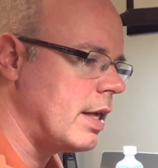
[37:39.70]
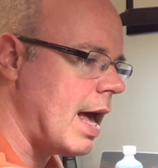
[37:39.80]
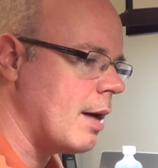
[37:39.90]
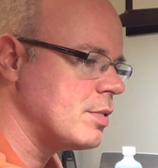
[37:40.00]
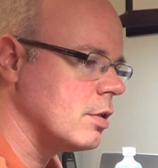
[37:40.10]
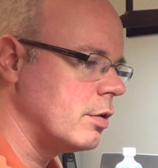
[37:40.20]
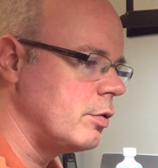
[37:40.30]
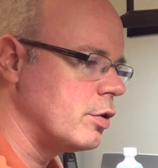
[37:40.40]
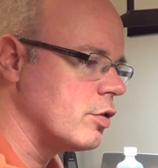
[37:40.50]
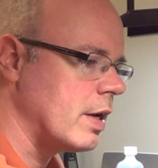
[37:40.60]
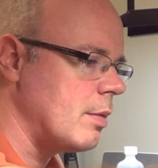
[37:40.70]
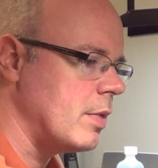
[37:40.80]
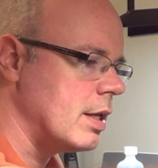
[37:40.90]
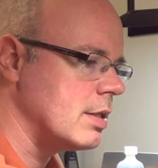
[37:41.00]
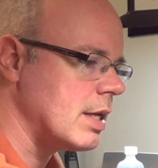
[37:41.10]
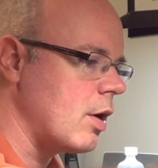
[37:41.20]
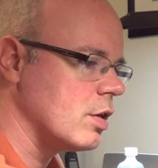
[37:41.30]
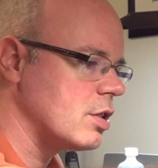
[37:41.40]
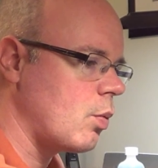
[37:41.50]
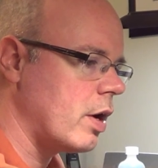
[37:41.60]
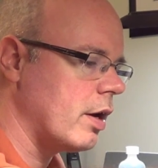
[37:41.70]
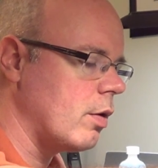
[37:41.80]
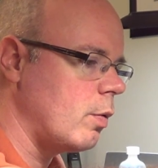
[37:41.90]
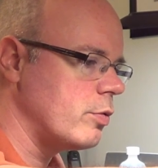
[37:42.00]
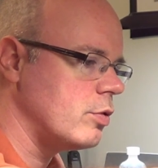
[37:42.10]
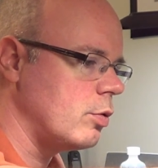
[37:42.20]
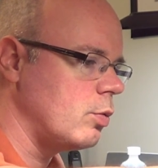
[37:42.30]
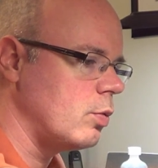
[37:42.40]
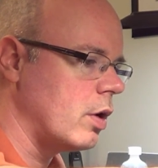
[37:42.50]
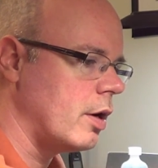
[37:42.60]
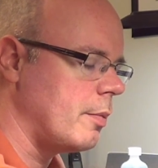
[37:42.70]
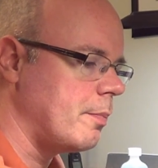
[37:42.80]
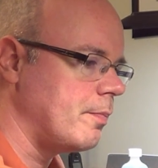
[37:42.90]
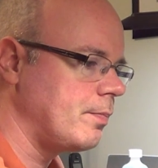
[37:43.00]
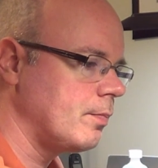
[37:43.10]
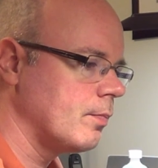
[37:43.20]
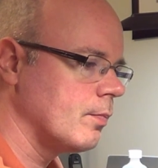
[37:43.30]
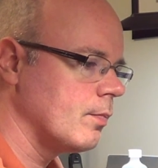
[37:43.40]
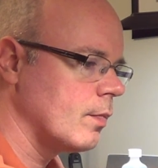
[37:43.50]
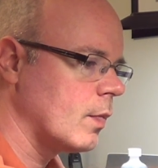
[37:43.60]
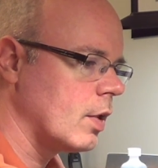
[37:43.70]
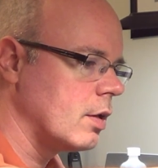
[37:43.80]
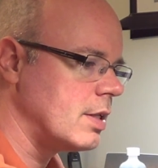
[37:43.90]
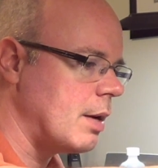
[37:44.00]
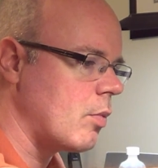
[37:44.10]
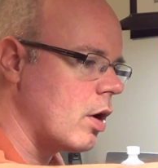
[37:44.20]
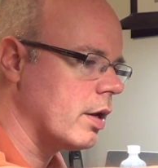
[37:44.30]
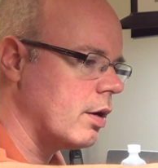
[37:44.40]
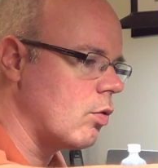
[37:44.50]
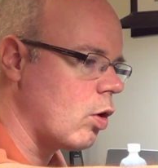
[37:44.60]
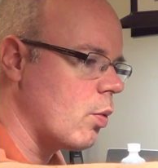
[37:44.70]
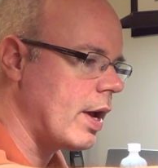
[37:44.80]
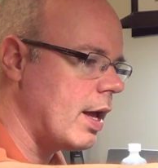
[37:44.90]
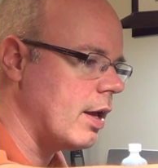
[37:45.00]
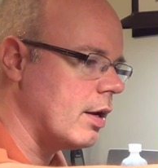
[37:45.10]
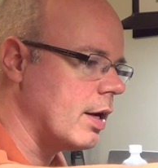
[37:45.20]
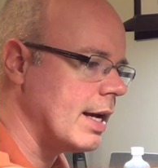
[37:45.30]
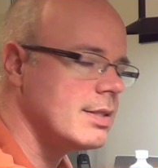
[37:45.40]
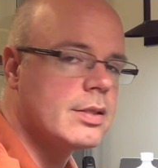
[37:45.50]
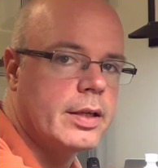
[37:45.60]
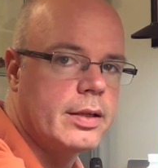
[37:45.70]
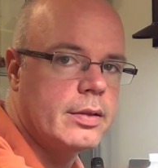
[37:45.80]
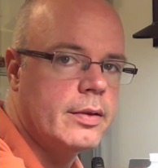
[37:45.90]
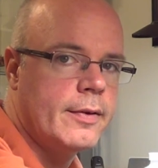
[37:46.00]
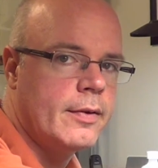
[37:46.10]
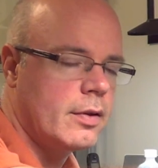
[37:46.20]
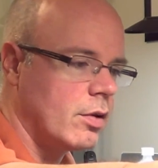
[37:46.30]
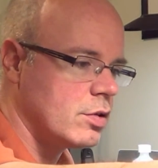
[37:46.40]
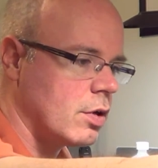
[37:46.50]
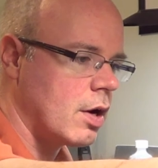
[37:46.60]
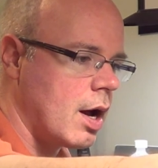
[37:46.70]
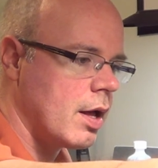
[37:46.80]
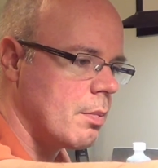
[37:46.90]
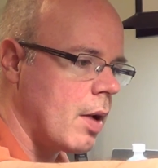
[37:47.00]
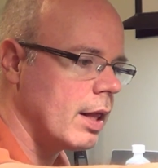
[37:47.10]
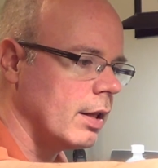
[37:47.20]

absolute dream is. I also want to go to Denmark and Norway and Iceland. Those are high on my